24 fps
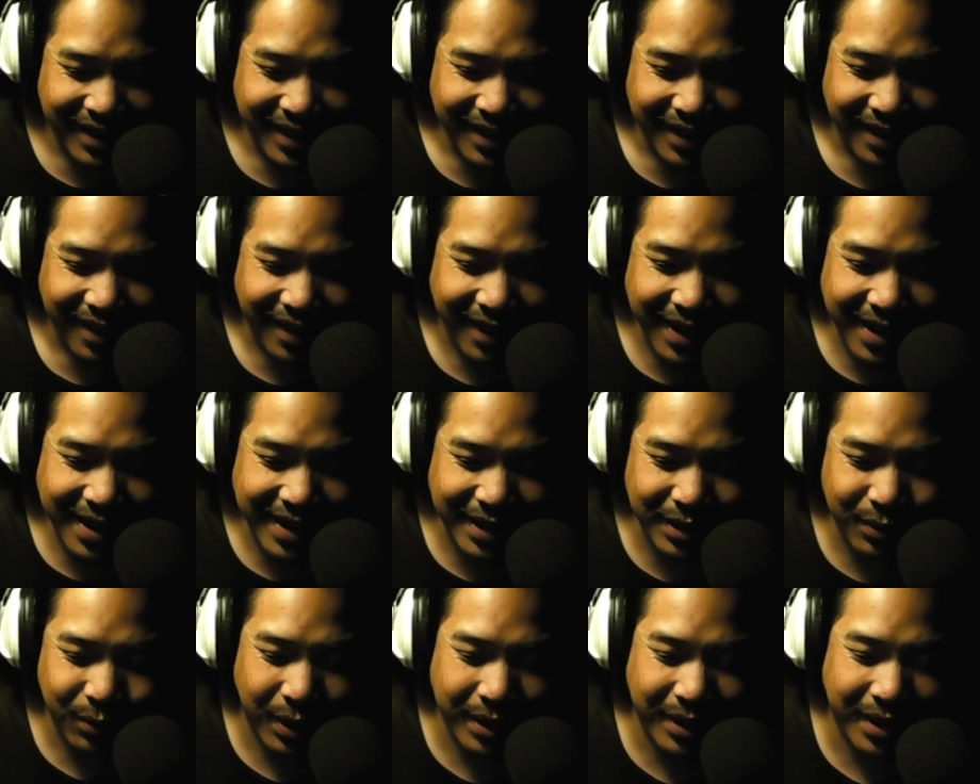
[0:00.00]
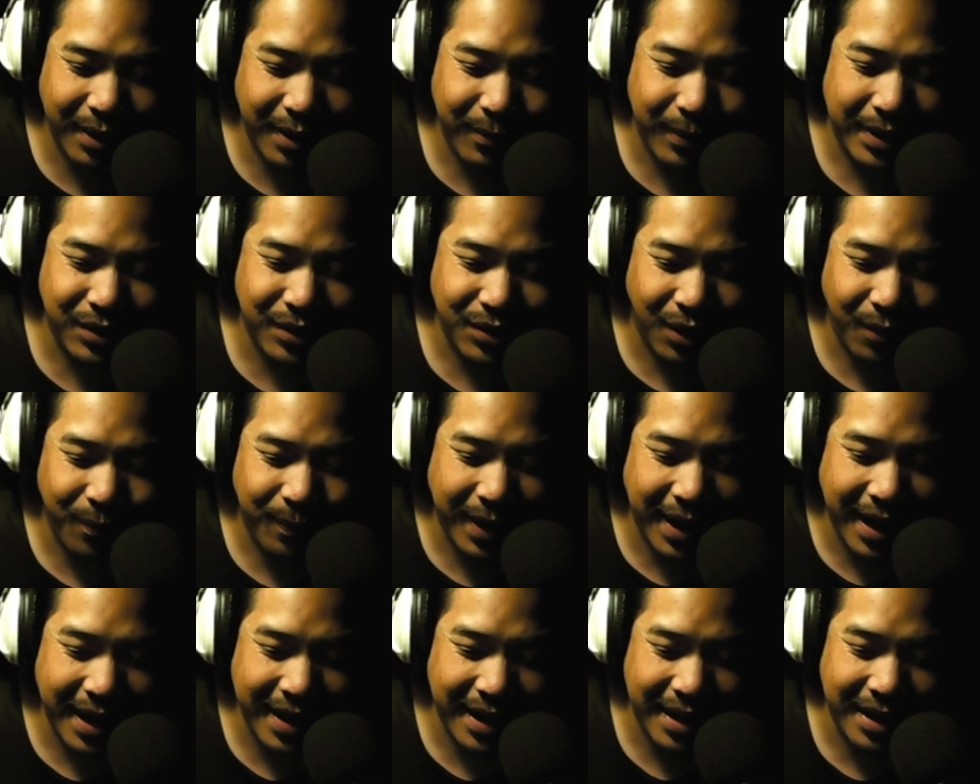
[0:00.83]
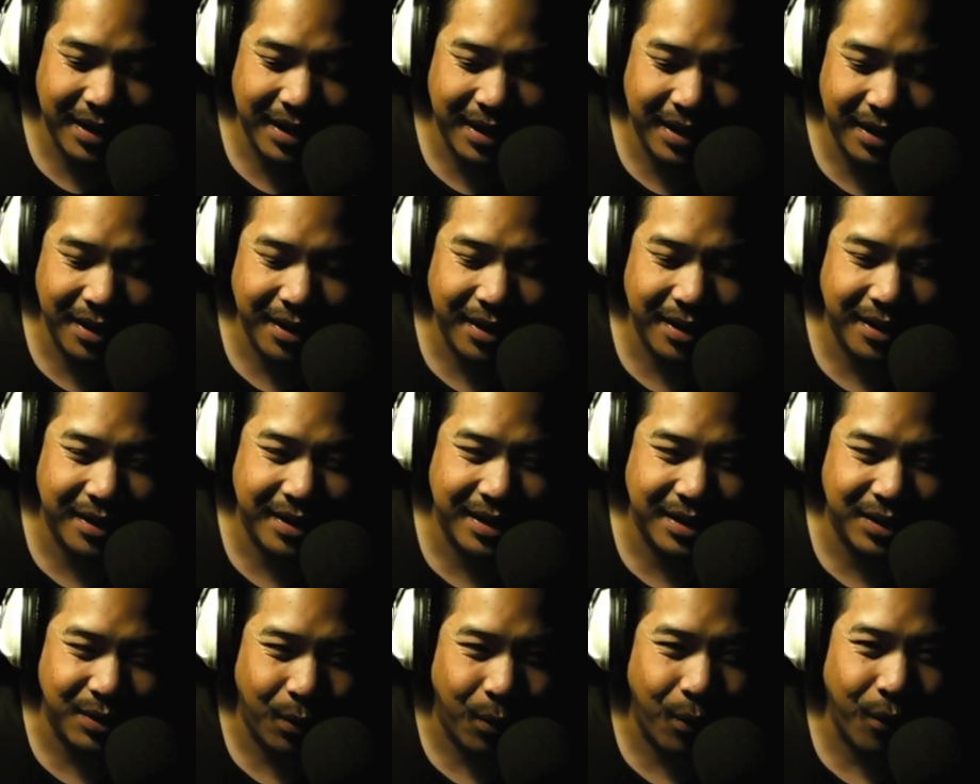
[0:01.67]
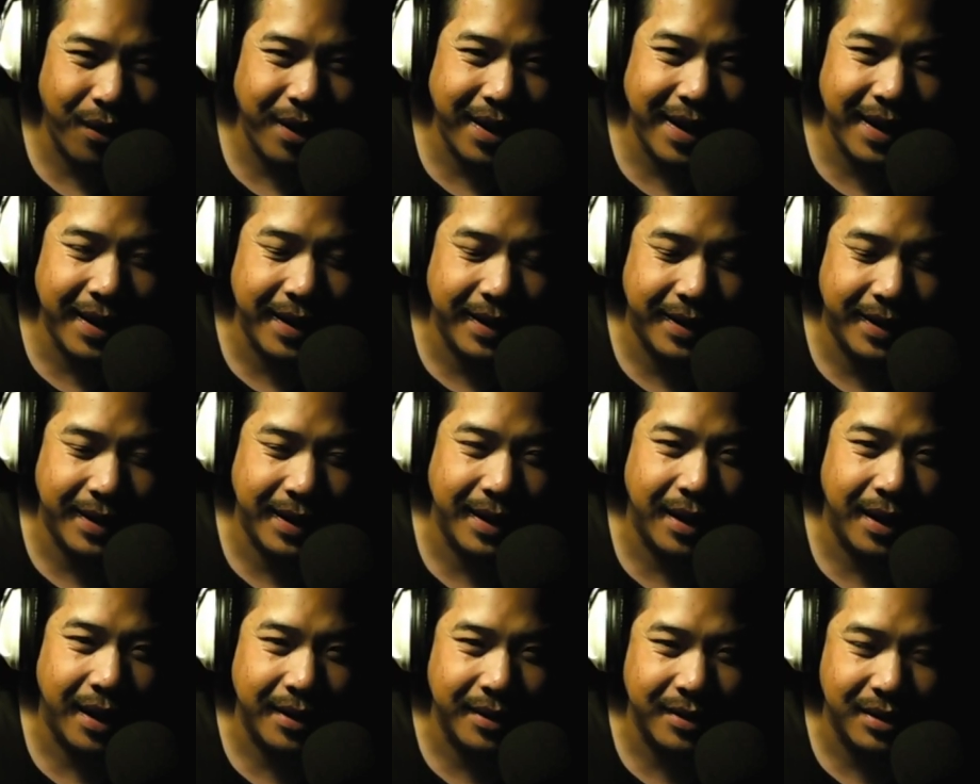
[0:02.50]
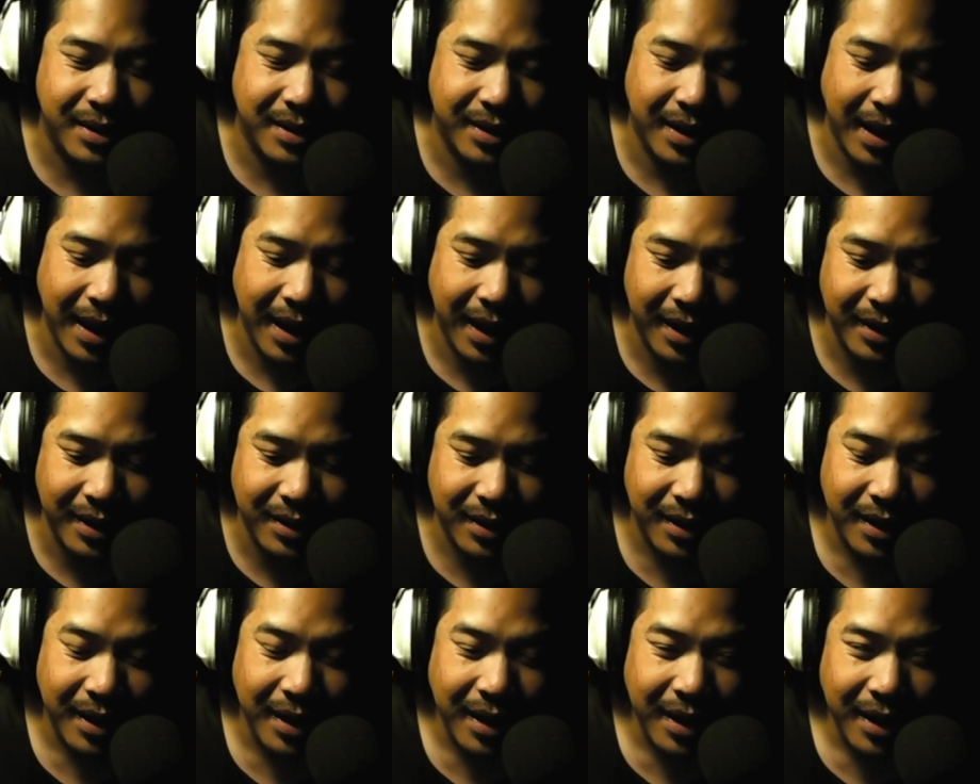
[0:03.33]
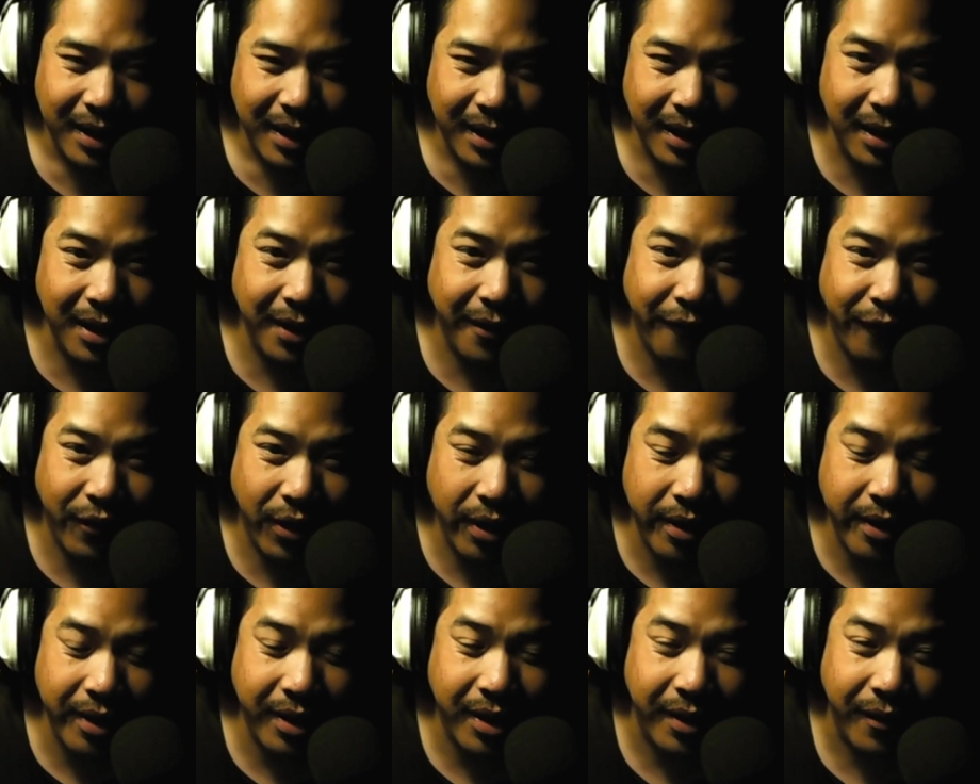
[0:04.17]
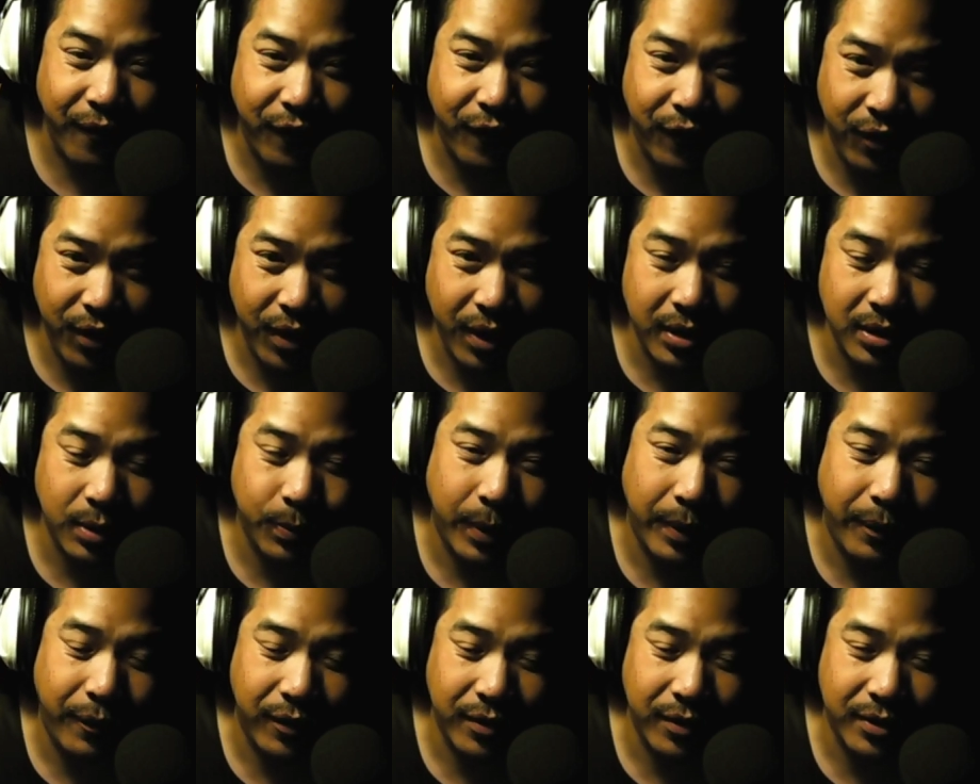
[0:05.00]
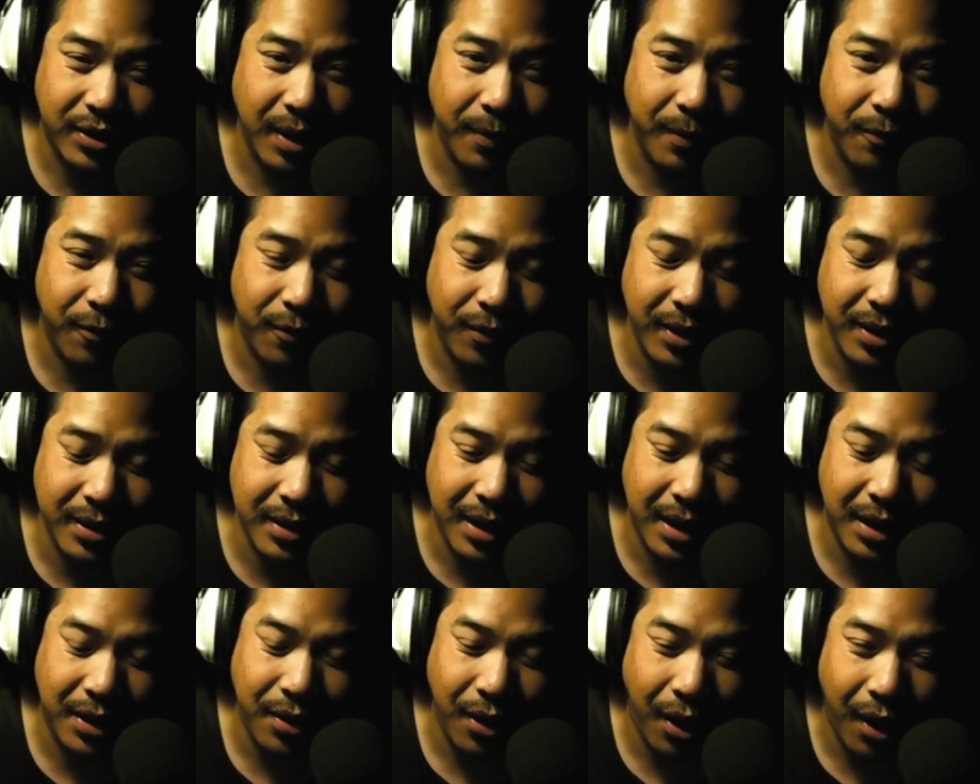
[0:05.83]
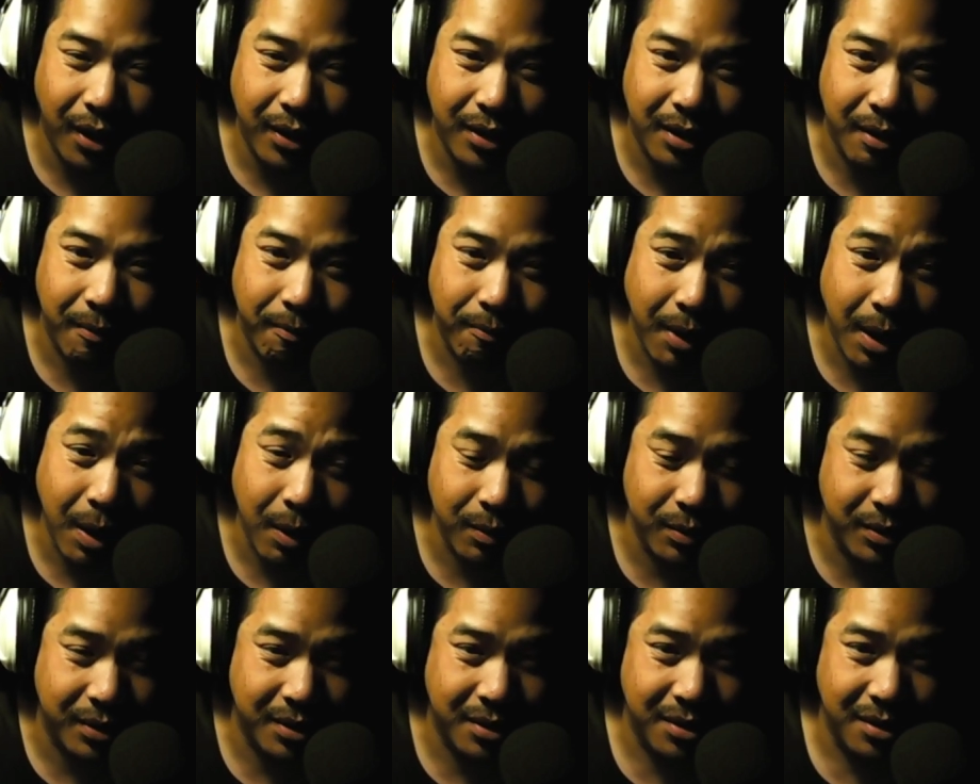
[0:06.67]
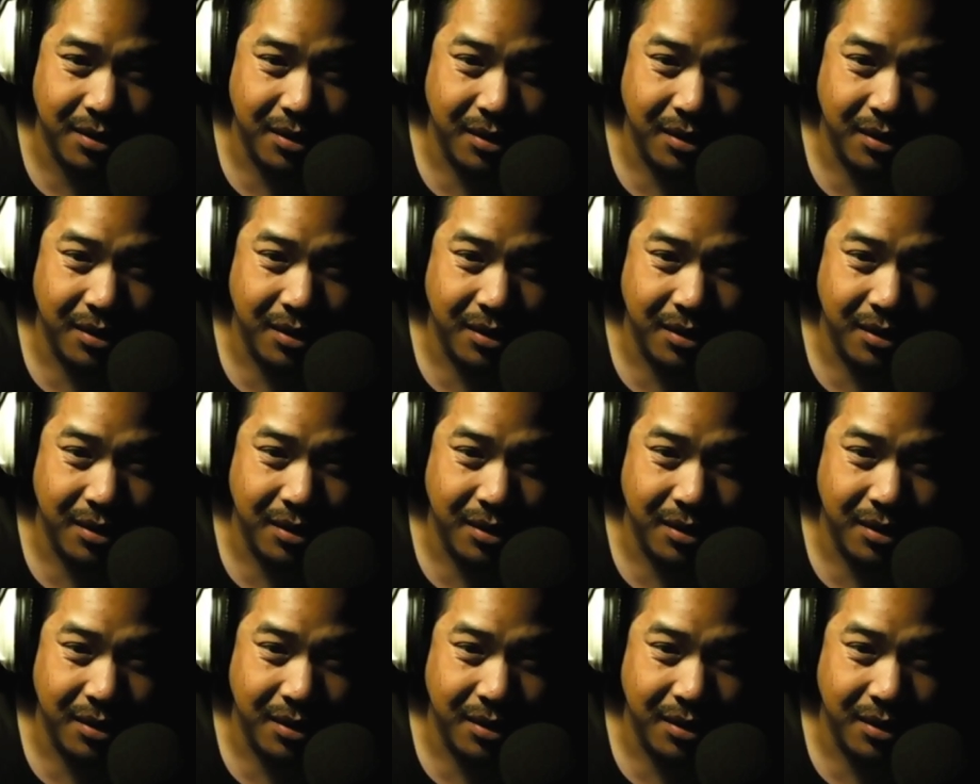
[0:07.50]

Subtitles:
All right, that's one thing about Joe Biden. He looked disoriented on the stage. He looked very confused, but for some reason he talked the most.